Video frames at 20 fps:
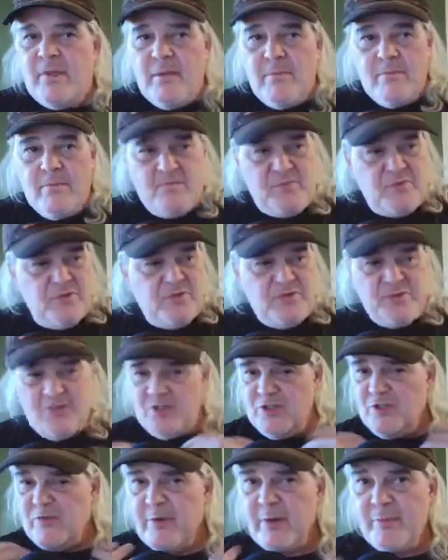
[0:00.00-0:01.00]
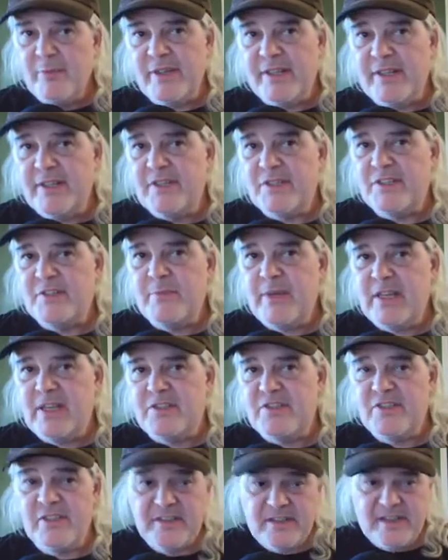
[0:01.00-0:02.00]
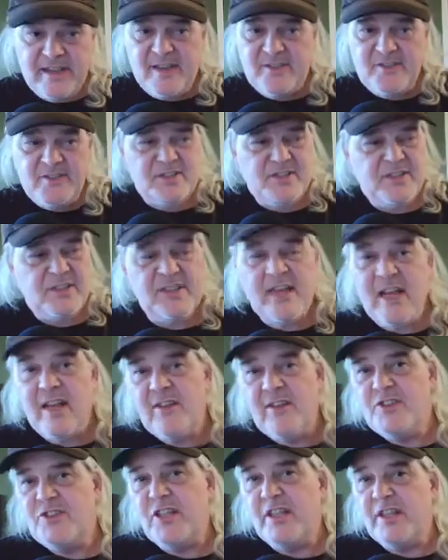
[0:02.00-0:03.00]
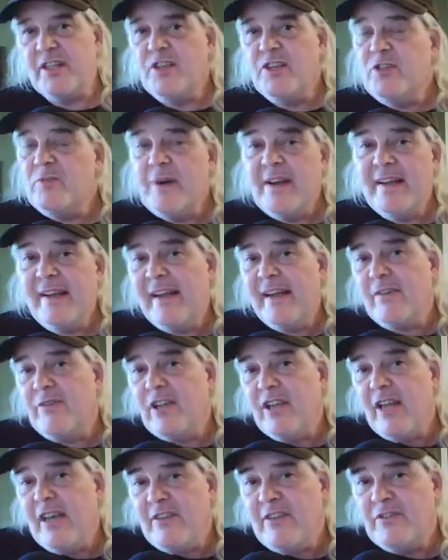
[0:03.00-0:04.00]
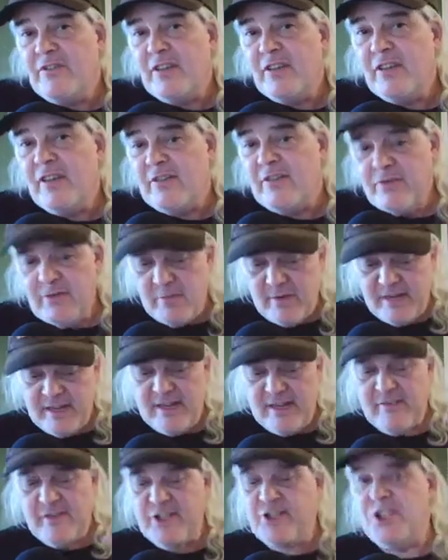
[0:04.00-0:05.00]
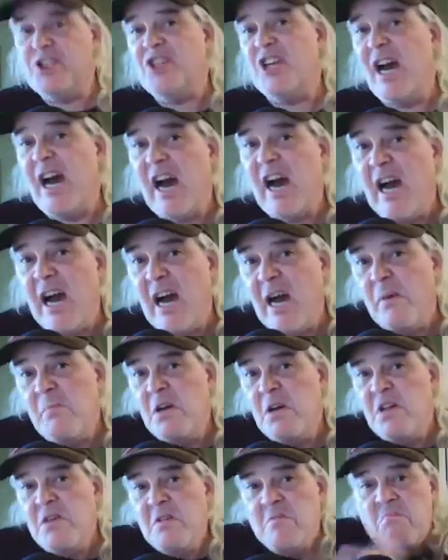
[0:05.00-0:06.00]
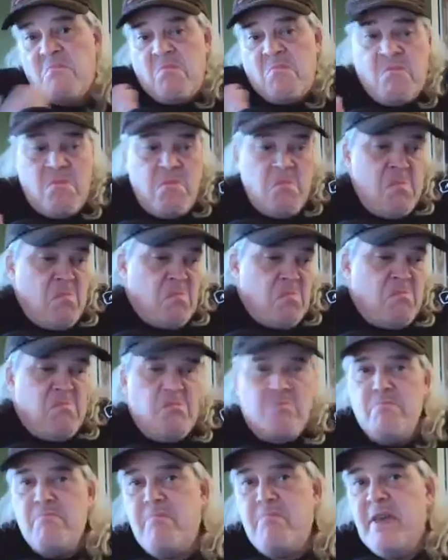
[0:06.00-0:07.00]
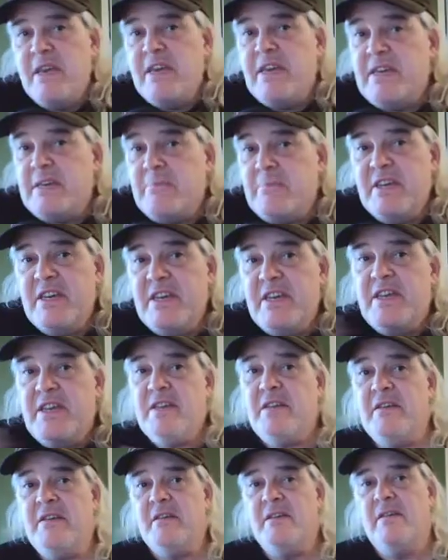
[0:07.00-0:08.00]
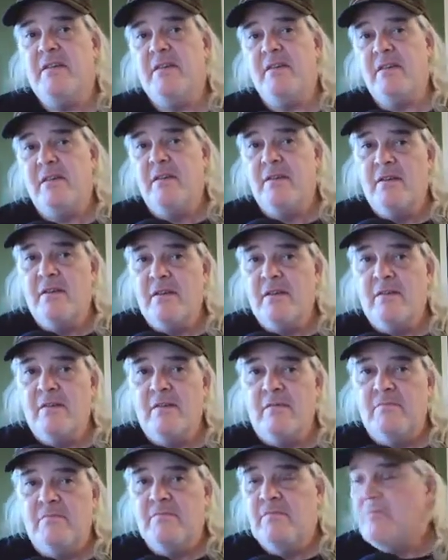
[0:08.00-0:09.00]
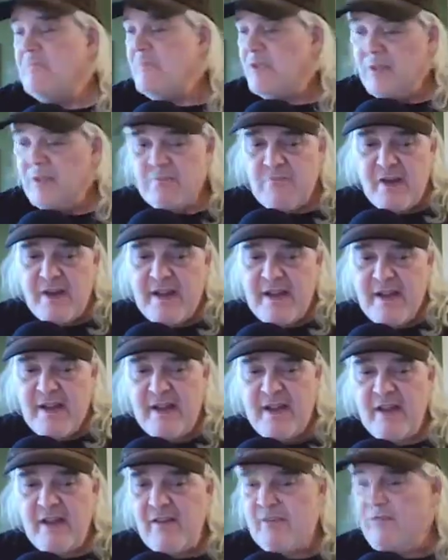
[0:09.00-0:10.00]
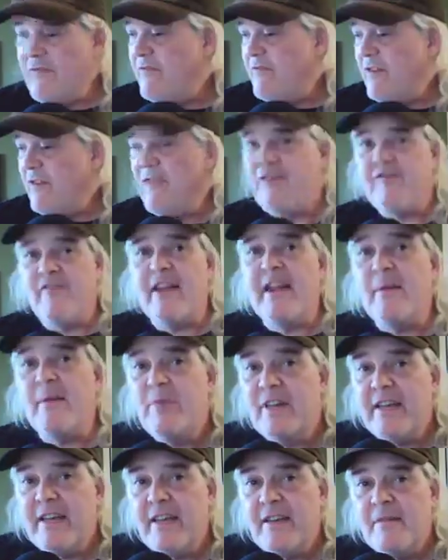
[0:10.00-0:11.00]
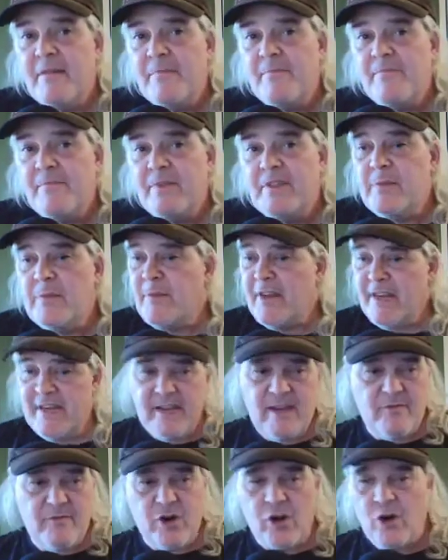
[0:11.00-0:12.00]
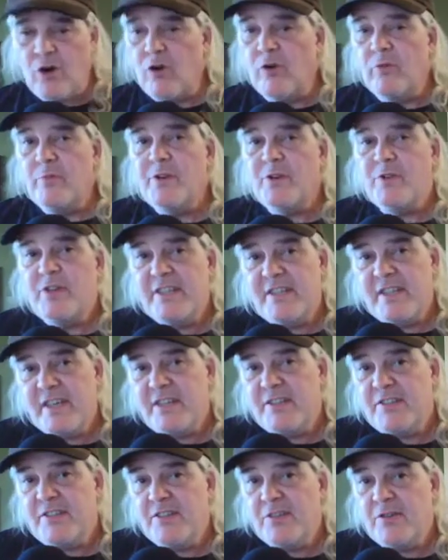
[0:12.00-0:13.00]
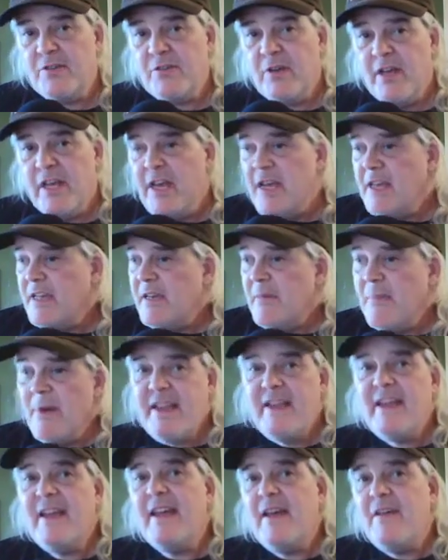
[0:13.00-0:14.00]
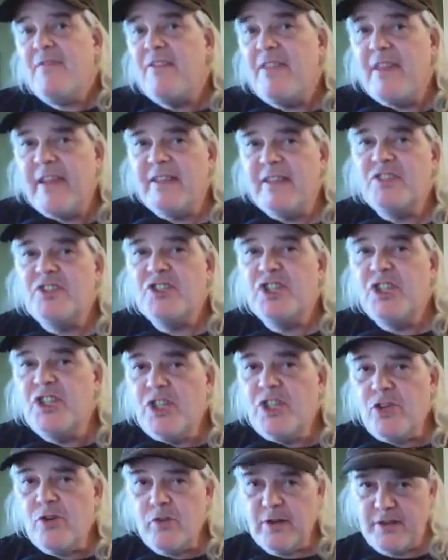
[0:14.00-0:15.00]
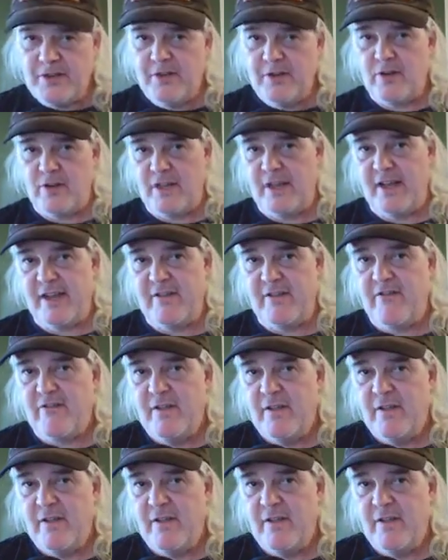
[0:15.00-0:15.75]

presumably this means that Daz is acknowledging that you might have a life to live. You might have a job, maybe. You might have a family. You might have a home to attend to. You might have things to do with your life.